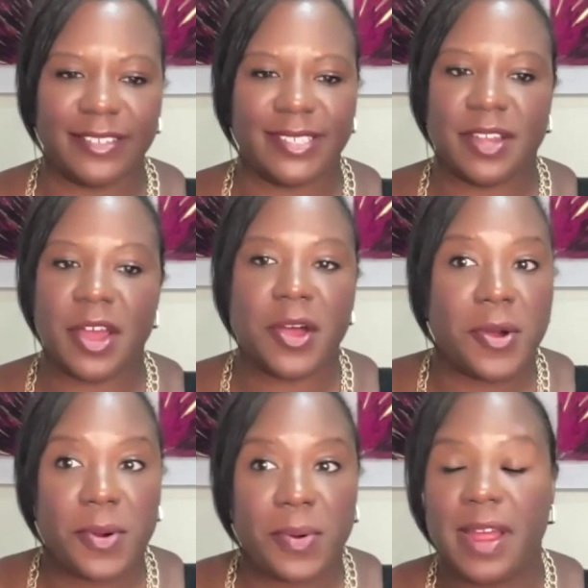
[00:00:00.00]
There's
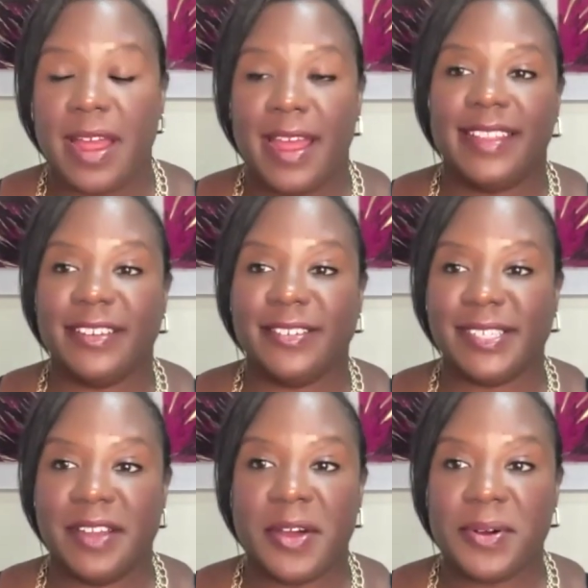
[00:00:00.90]
no,
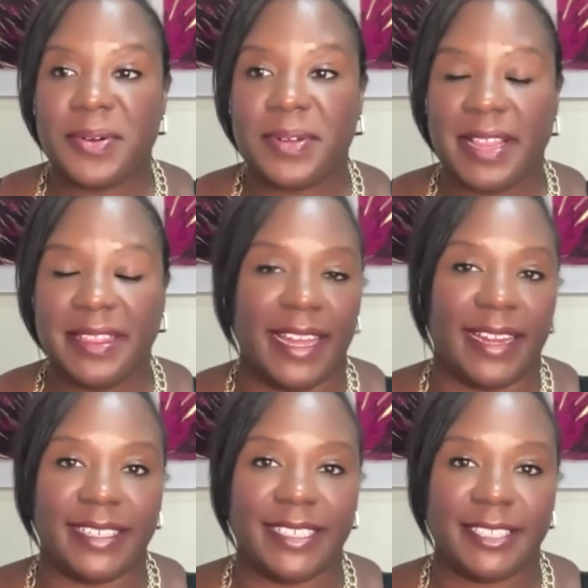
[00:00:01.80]
there's no
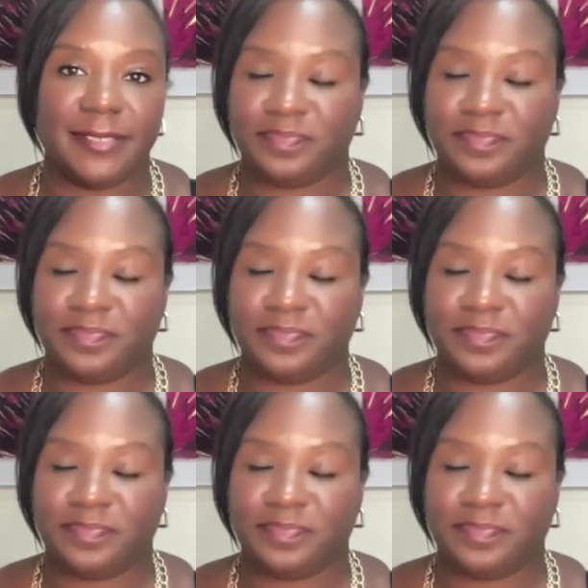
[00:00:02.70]
like,